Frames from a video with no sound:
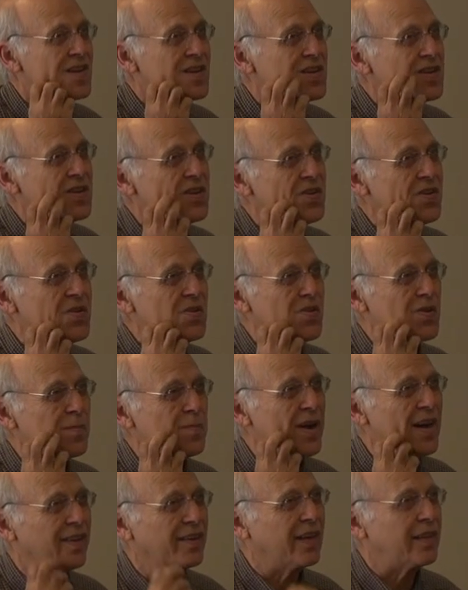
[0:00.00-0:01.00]
to
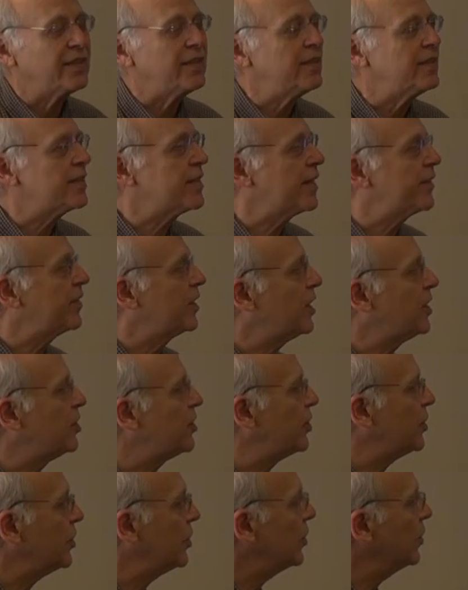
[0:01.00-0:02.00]
about nineteen
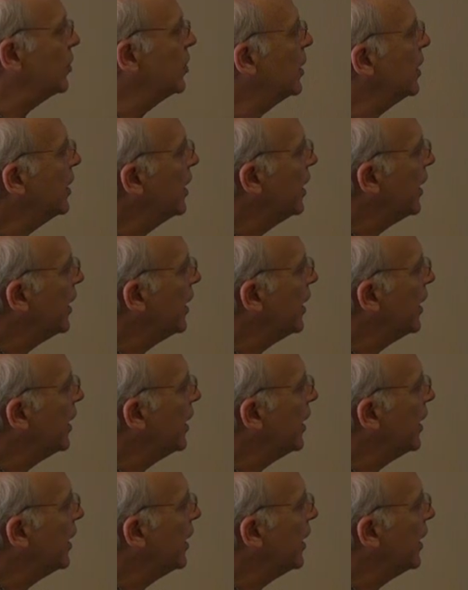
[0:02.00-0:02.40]
seventy-two.